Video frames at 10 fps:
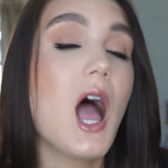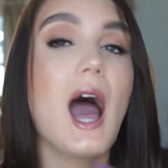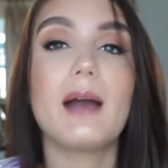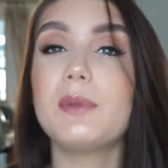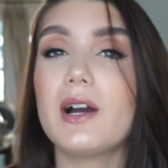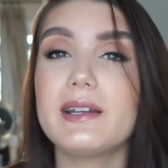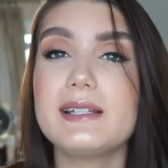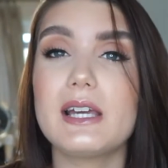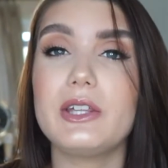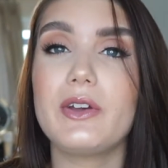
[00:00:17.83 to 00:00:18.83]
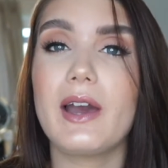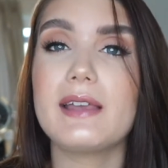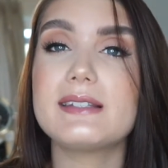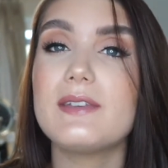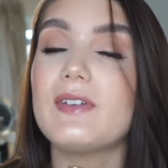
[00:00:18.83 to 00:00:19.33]
I'm not going to tell you
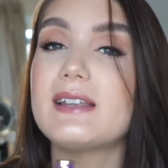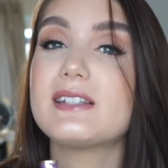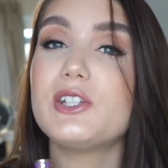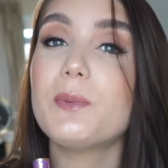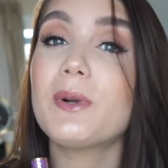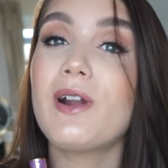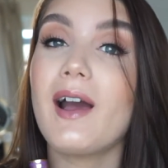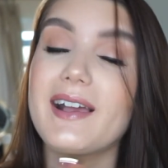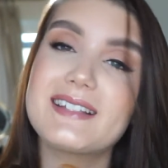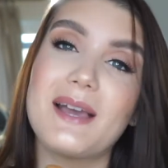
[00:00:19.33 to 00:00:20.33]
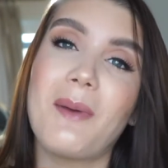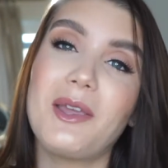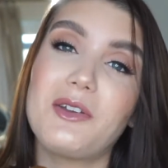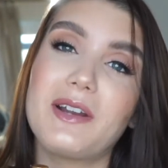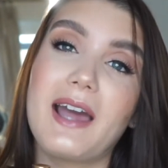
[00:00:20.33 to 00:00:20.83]
guys if it is a dupe or not because I
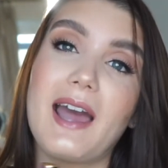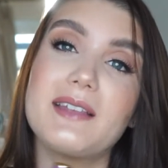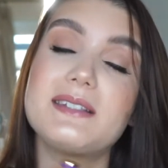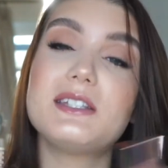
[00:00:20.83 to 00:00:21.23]
want you guys